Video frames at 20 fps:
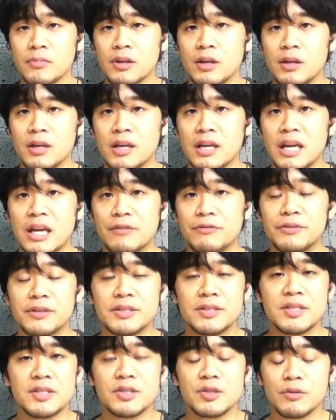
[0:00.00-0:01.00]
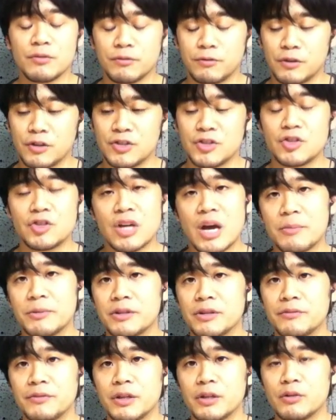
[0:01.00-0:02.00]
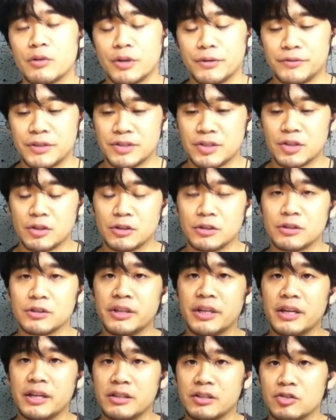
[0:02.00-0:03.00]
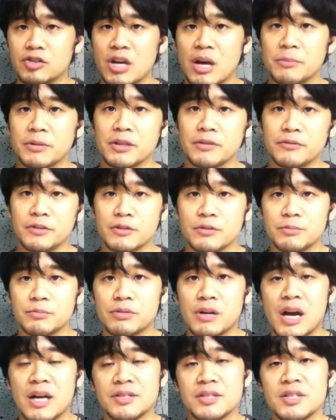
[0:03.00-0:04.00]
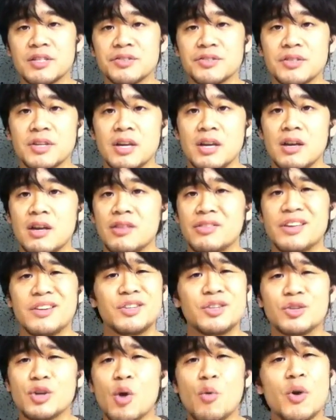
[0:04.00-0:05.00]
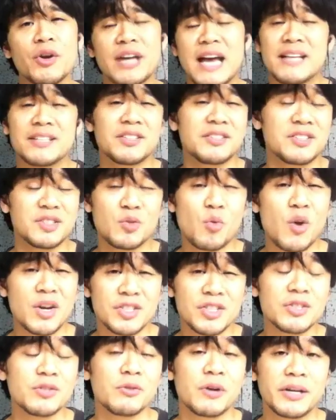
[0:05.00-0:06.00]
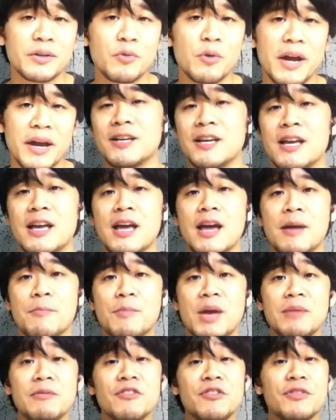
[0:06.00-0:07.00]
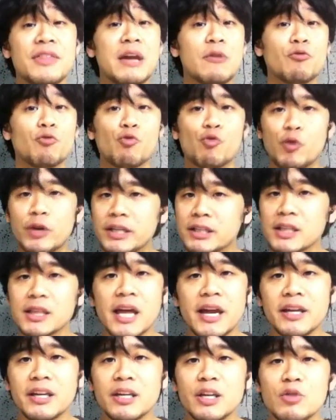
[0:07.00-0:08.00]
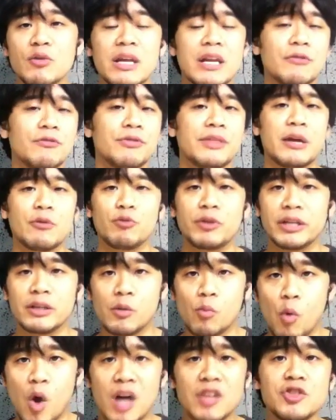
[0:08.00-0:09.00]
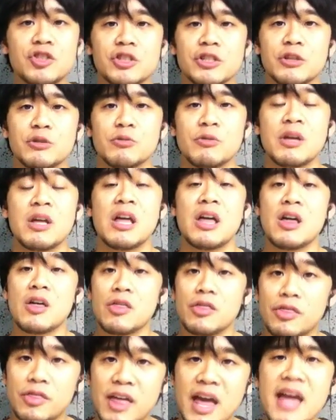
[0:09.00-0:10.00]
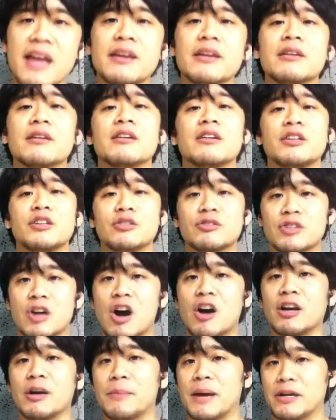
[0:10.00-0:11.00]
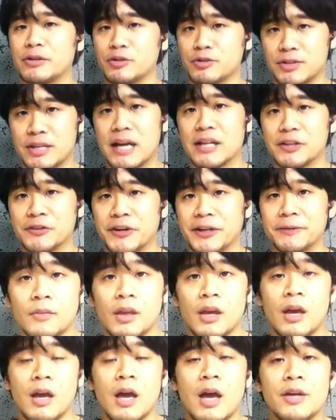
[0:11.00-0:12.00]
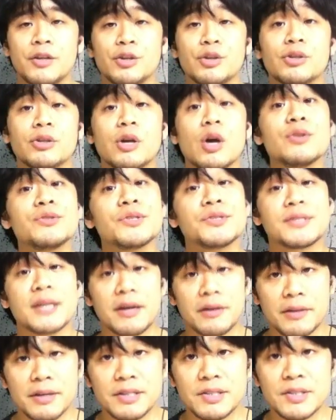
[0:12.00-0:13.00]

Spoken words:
If this is your first job interview or if it's early in the job interview process, then you don't want to answer this question right away. Maybe if they really like you and if they really want you, then you talk about your salary. You could also say this.